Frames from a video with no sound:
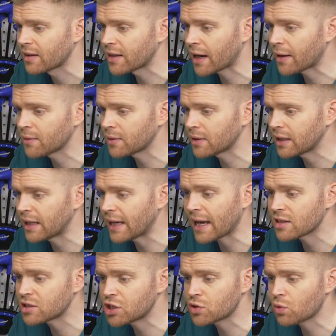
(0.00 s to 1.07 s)
Now he
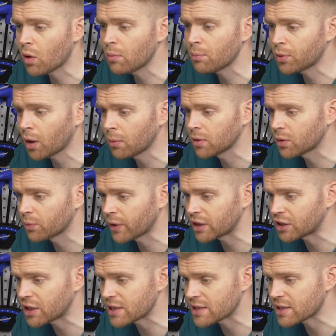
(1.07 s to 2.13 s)
has just one problem,
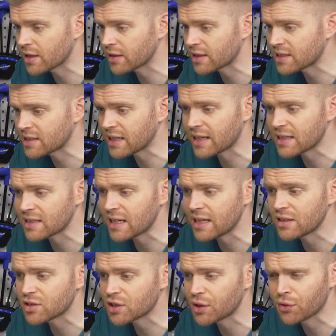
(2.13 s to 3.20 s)
which is that the
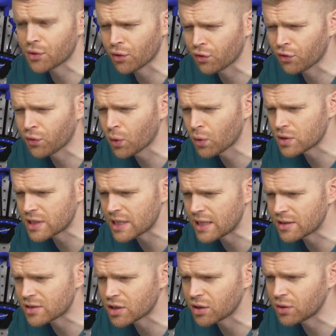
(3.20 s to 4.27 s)
16 tooth or
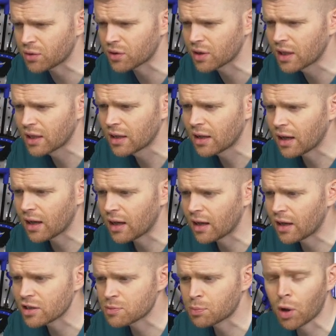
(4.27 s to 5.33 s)
14 tooth
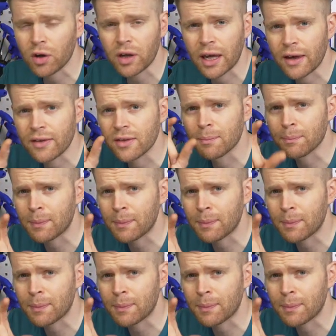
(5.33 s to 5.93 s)
sprocket at the